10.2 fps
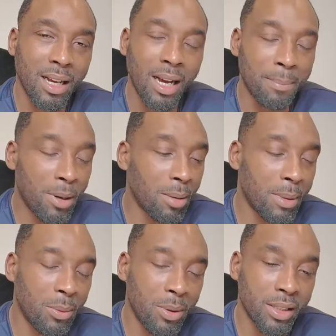I mark
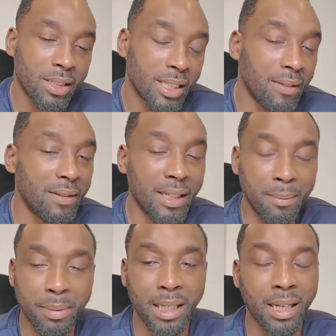my words, definitely a
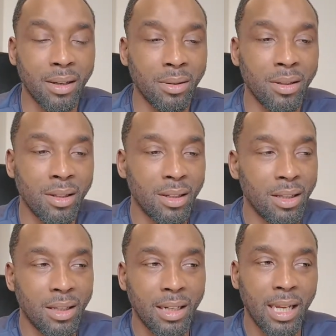big L.
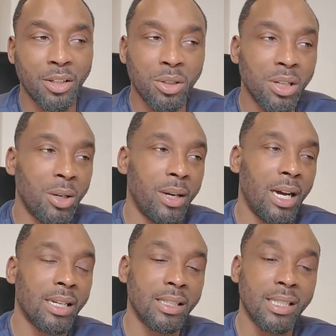Like, you know, I
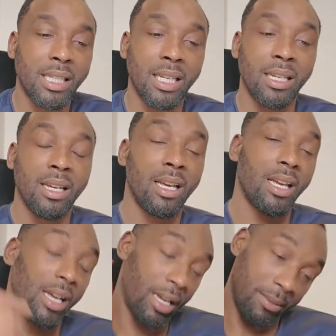can see it.
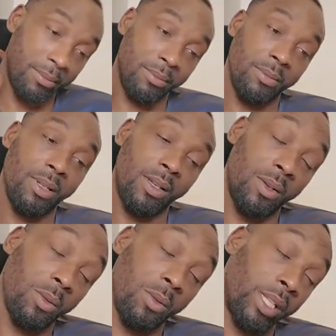
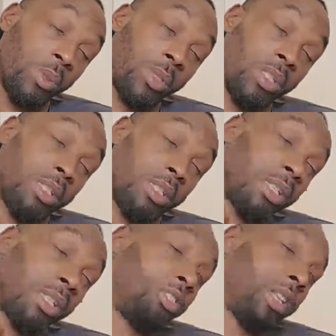Once we start
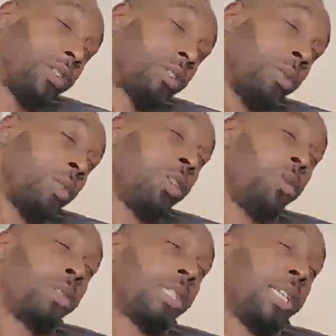searching else who
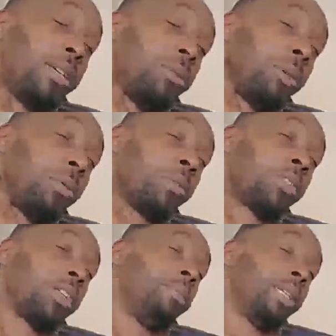was in it, we will
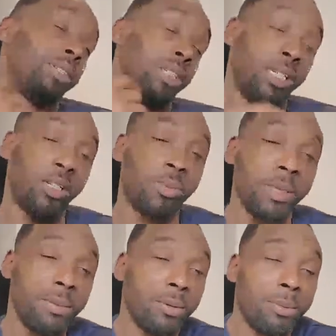start mentioning those
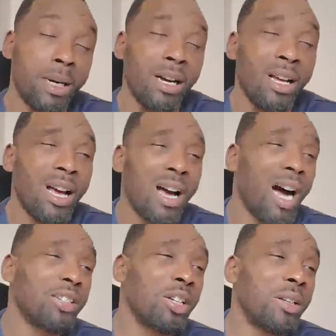people. But
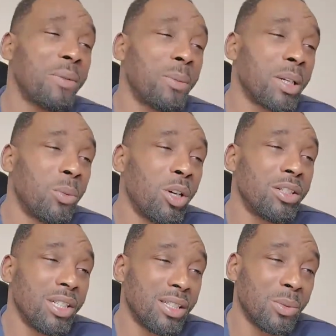I don't even want to
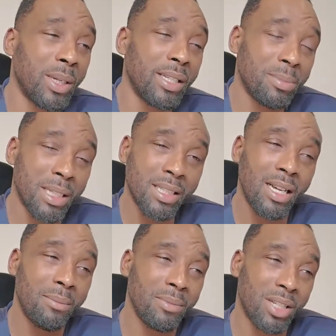watch it to waste my
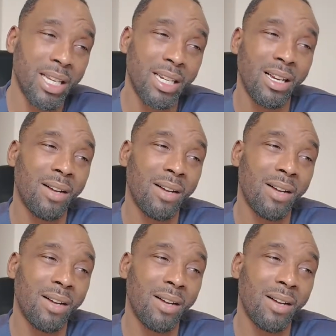time. Do you get it?